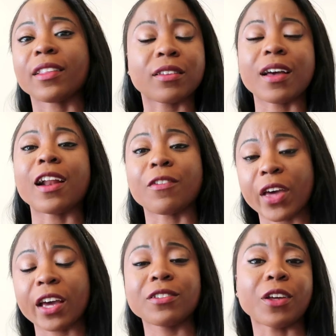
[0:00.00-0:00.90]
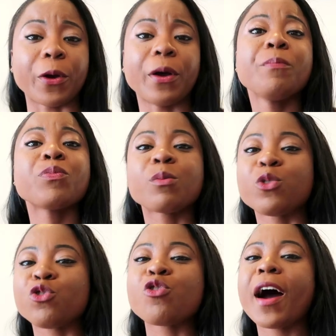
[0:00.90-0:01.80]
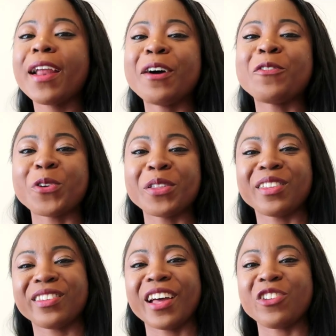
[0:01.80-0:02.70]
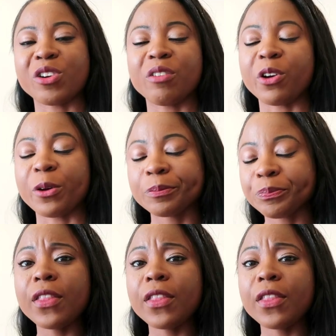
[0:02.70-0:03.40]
as a side effect. So I'm just trying to avoid the surgery route.